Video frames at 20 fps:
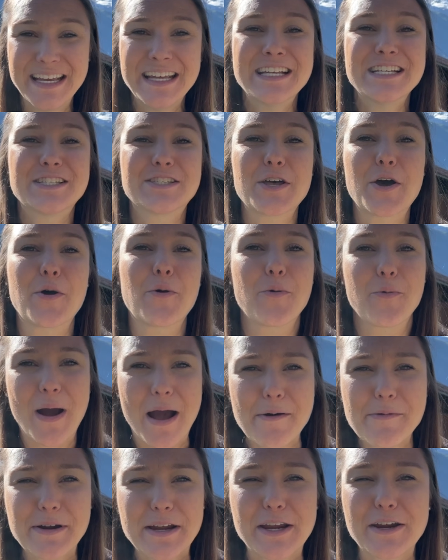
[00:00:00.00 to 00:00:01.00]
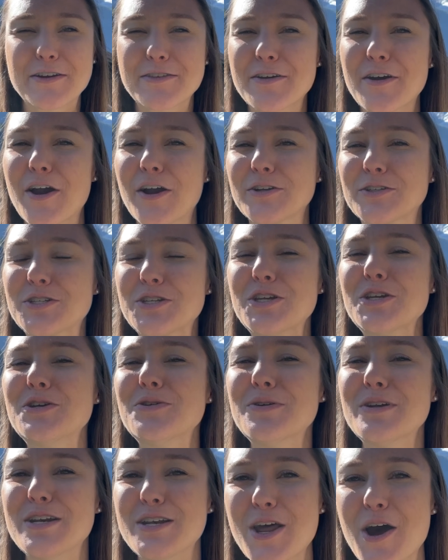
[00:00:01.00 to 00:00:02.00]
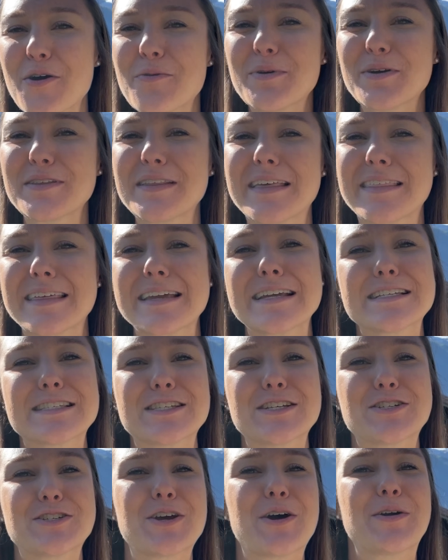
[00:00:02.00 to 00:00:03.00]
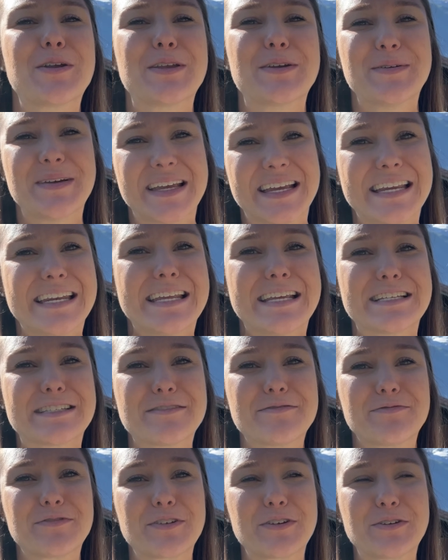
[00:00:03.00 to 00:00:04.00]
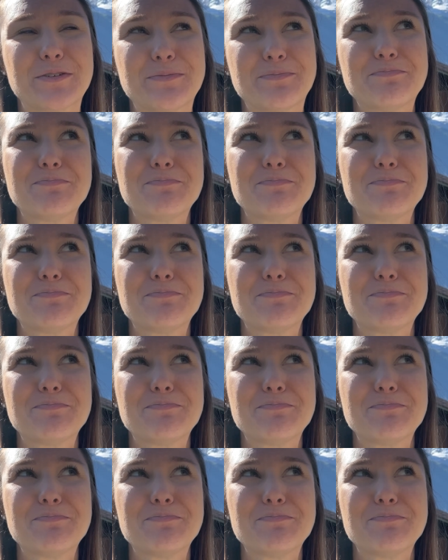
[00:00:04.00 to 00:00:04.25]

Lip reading: So while we're here, there are 2 noteworthy things to show you in Isenflug